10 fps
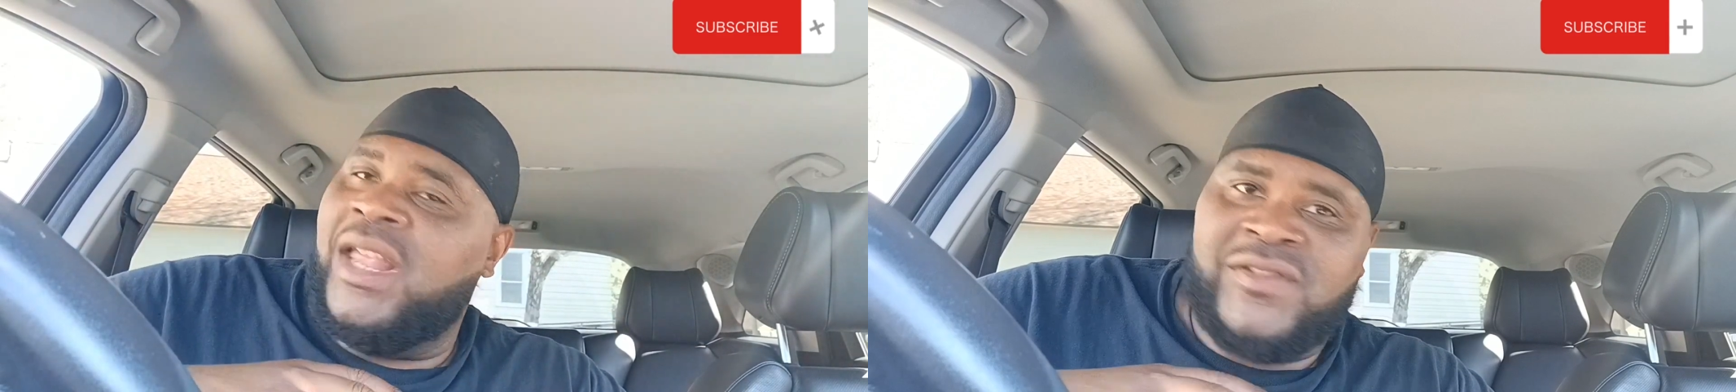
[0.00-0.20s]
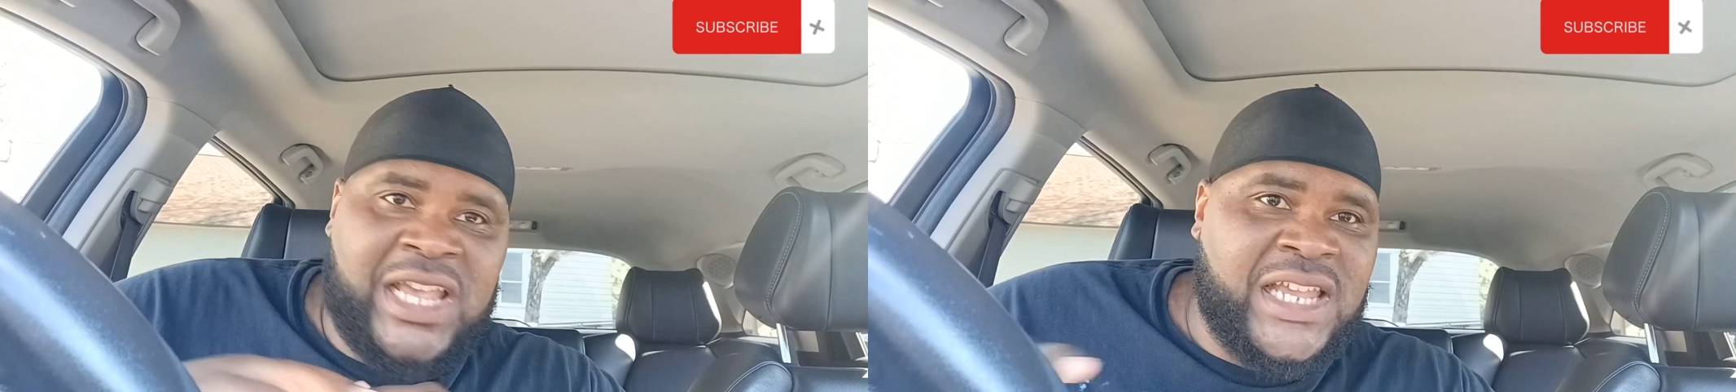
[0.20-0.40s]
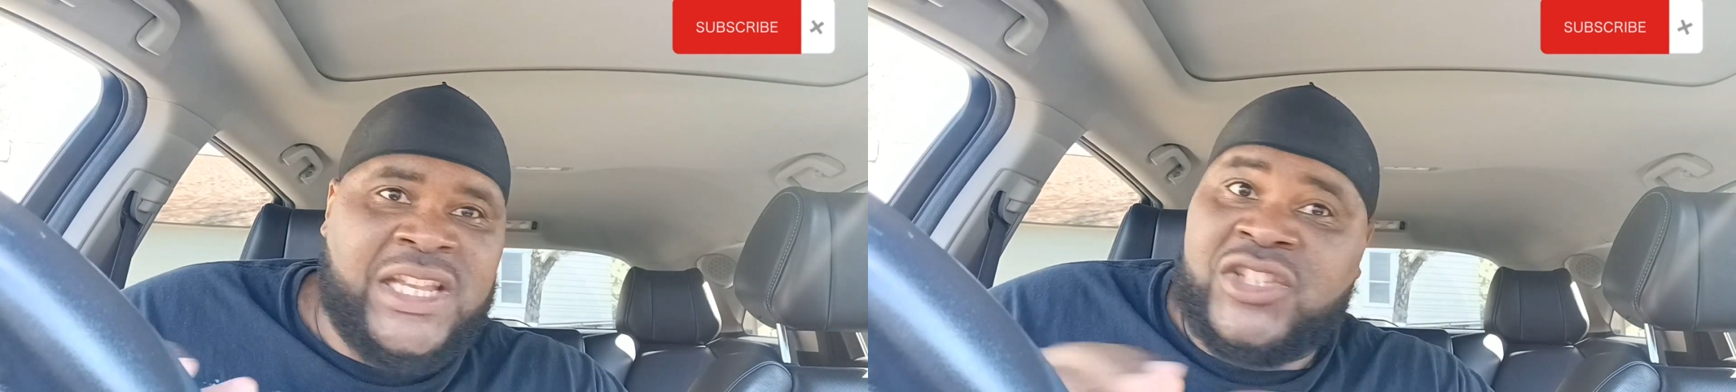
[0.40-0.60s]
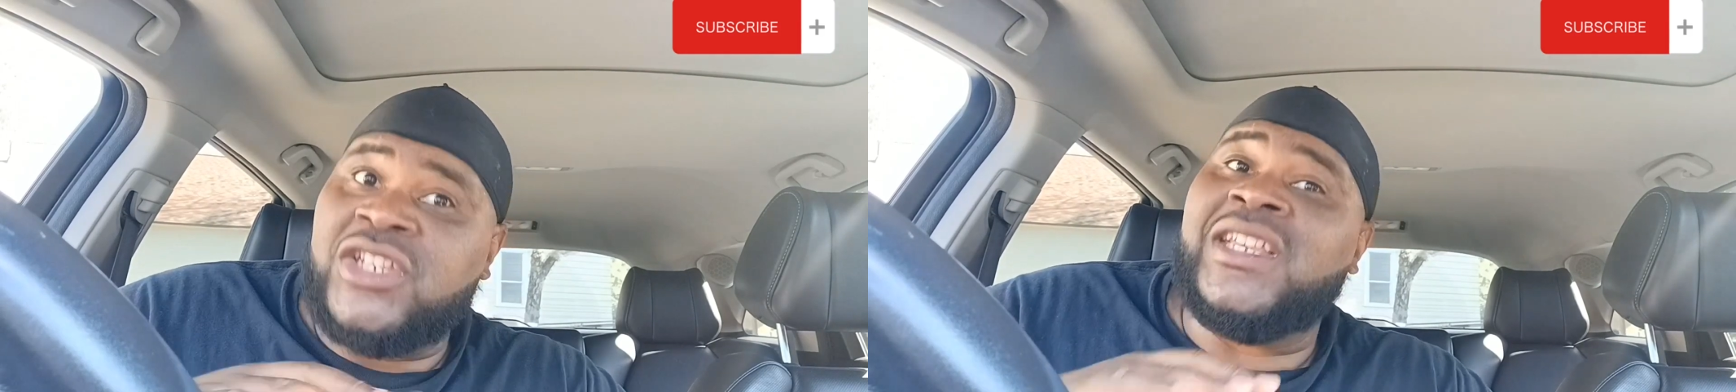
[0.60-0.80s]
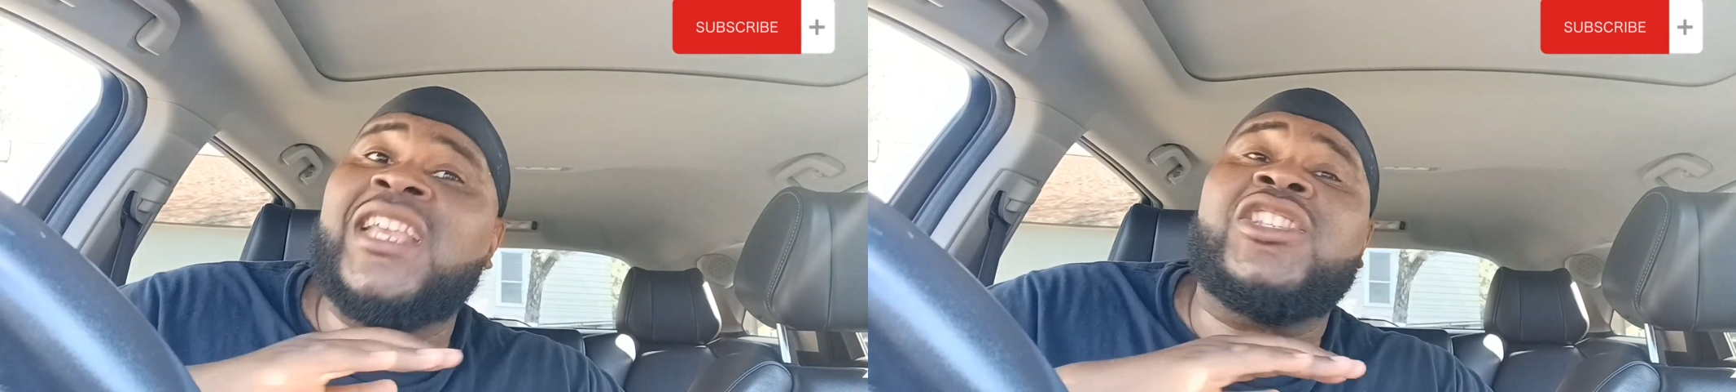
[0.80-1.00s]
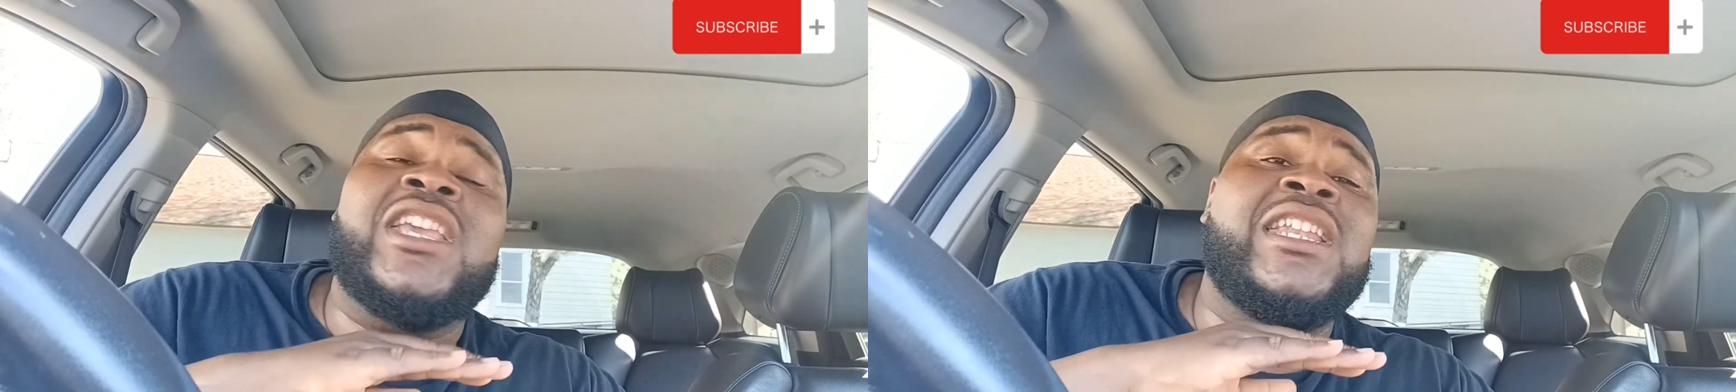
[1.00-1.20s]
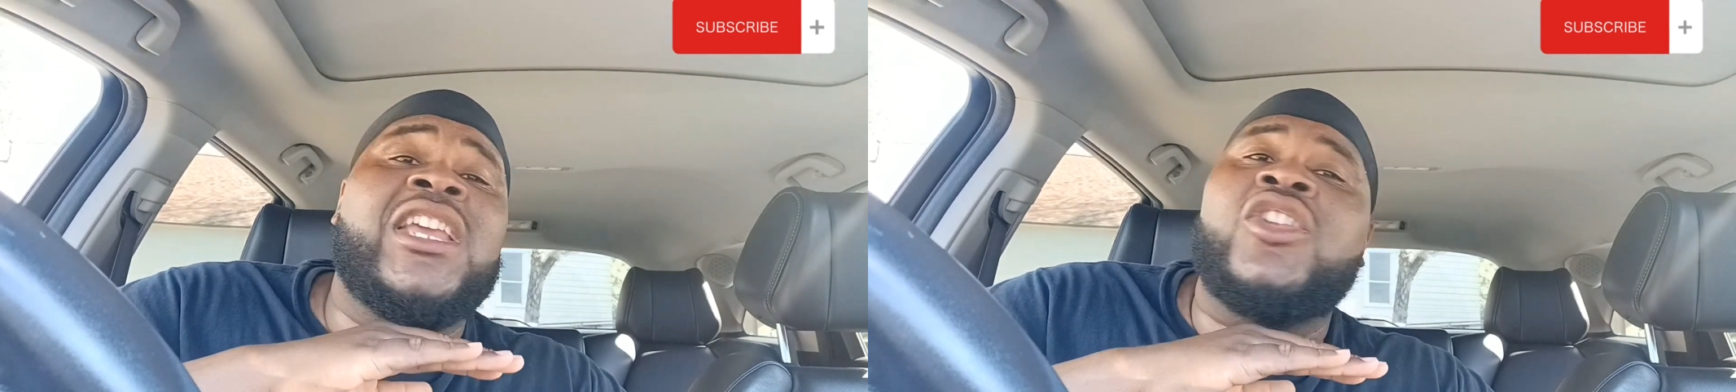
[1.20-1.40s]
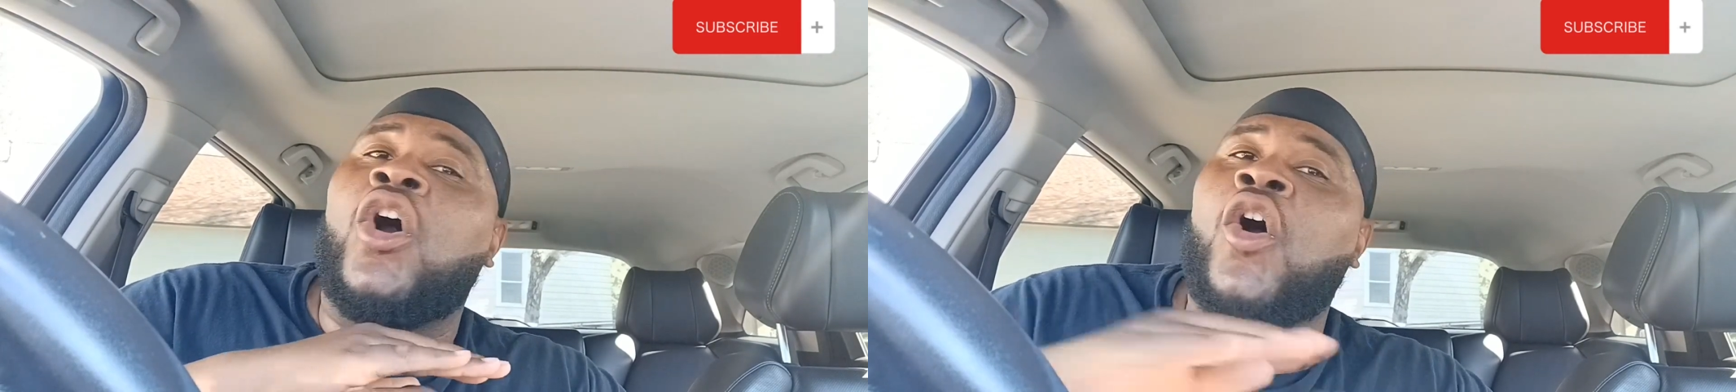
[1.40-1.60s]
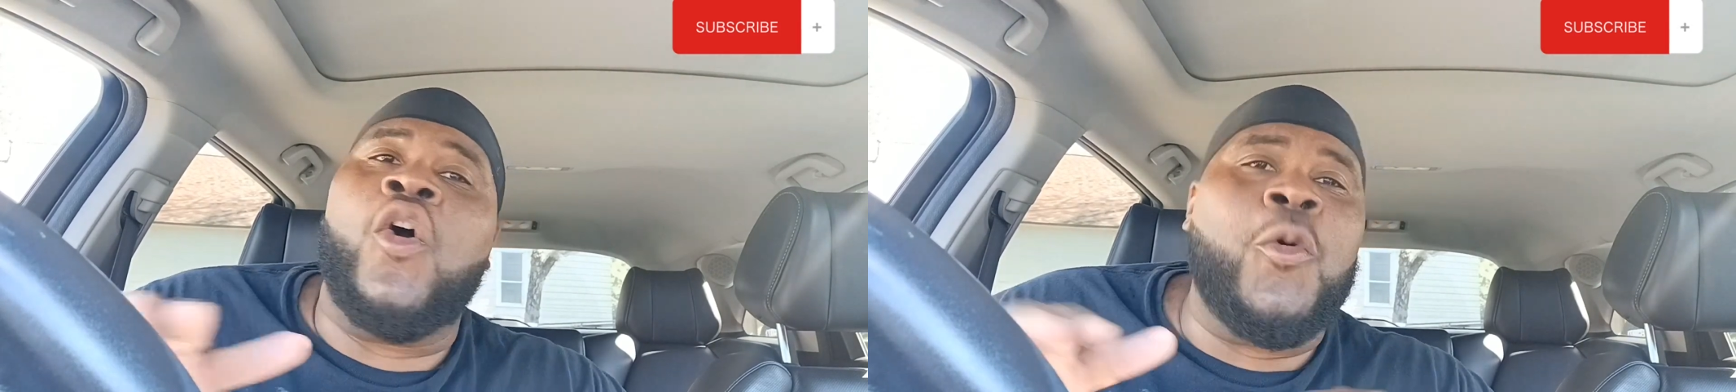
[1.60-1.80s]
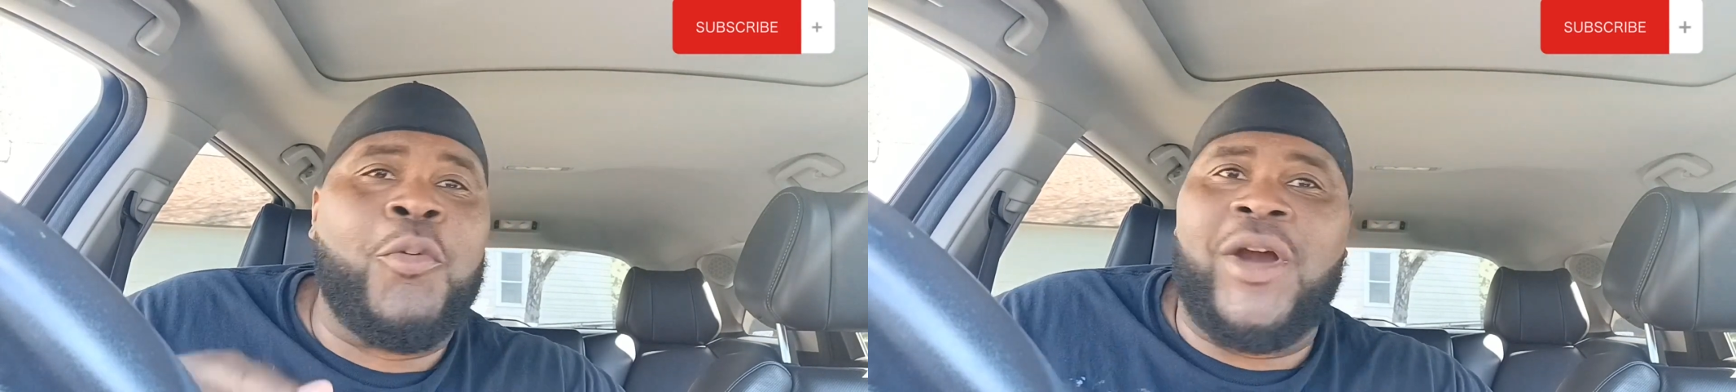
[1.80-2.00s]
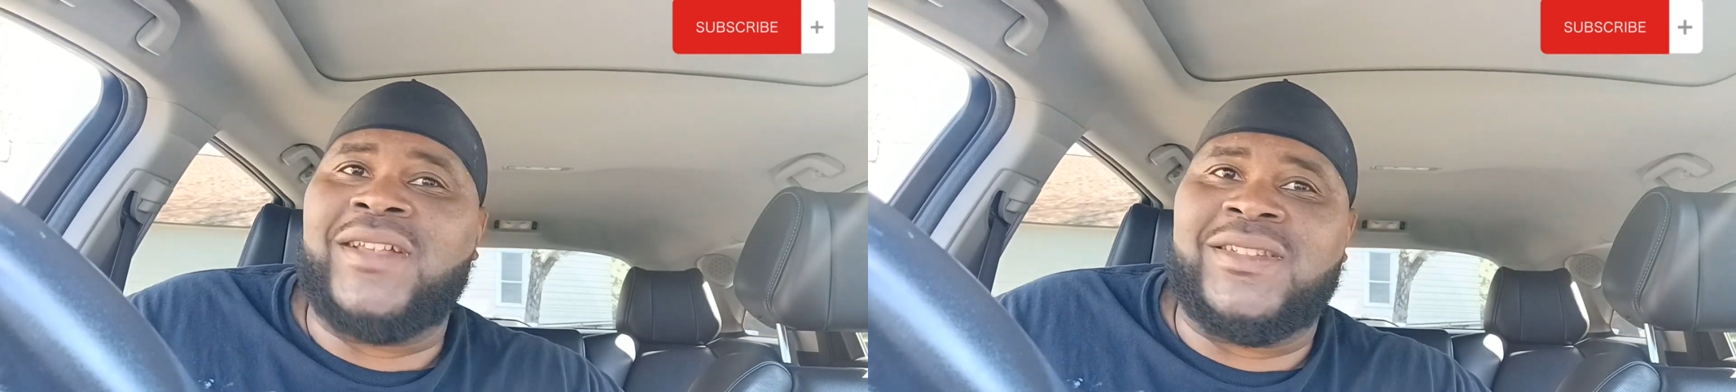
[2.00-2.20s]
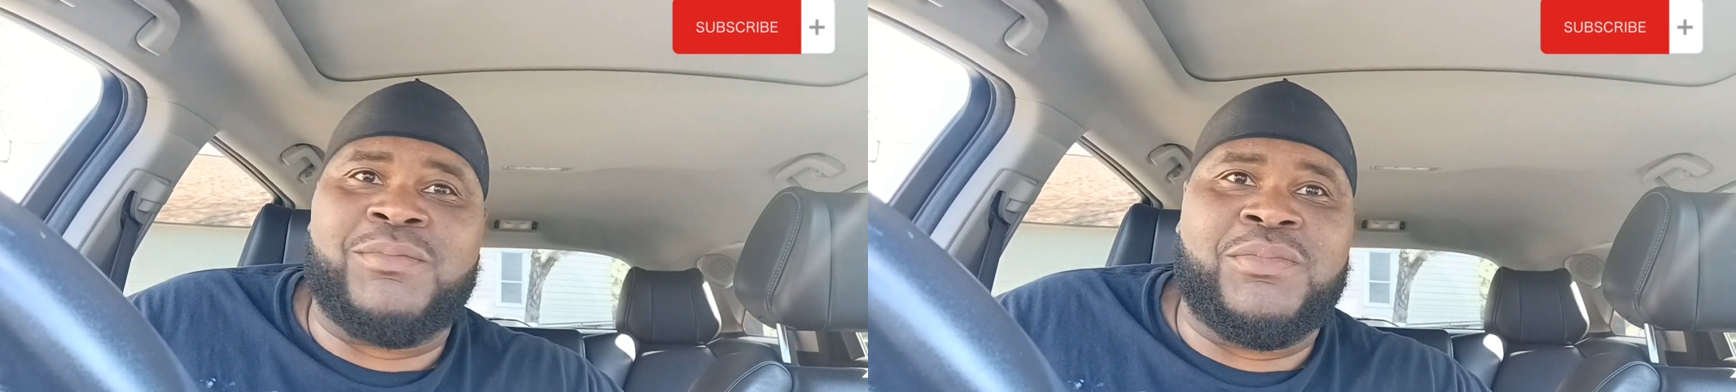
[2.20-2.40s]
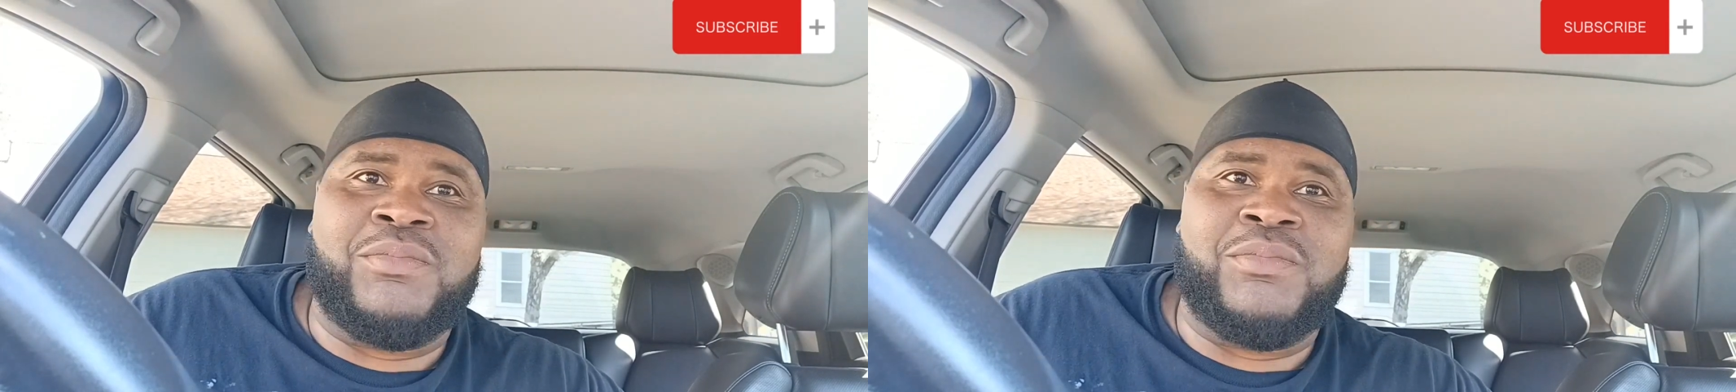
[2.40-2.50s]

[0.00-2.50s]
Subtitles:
He did the whole process,